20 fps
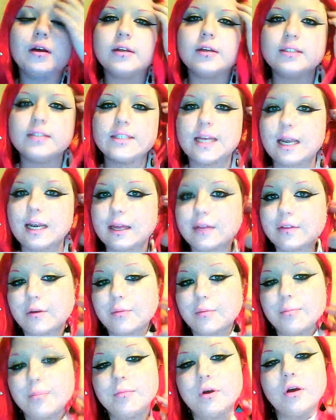selling
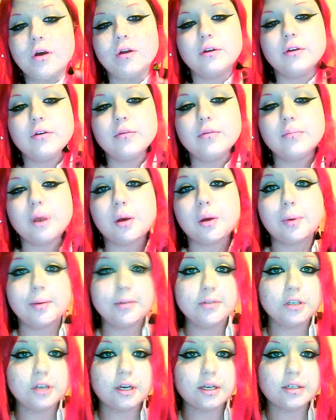them on my
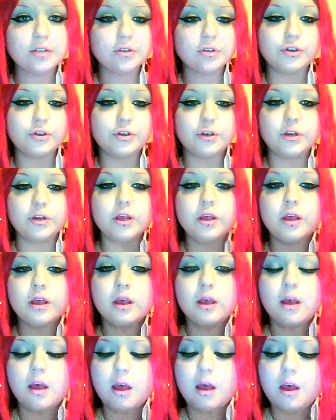website soon
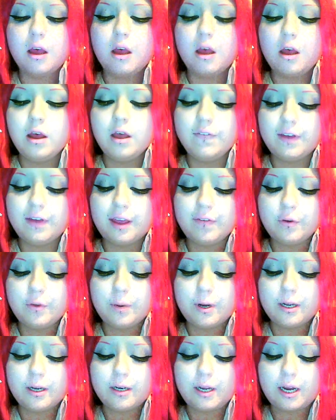for
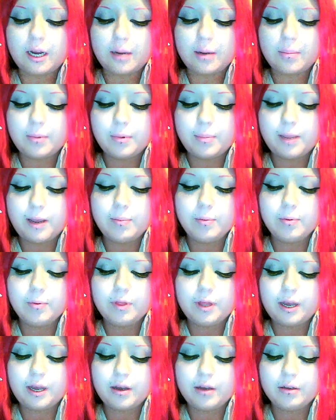everyone. People
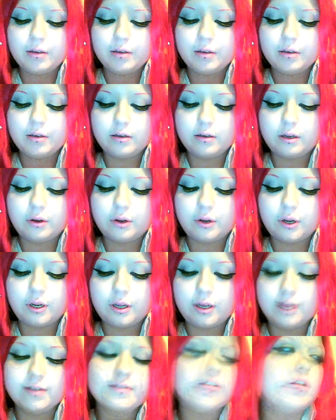that, you know,
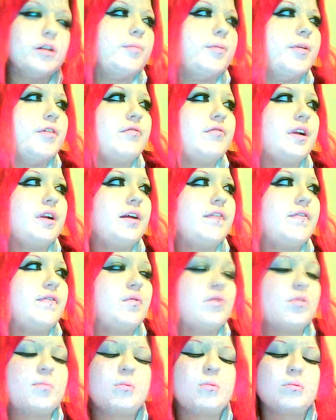it's going to be really
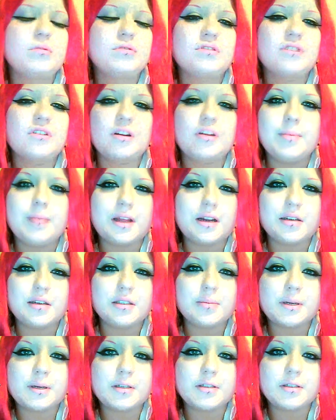affordable. It's not going to be that
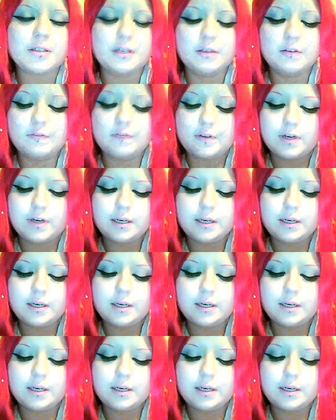expensive,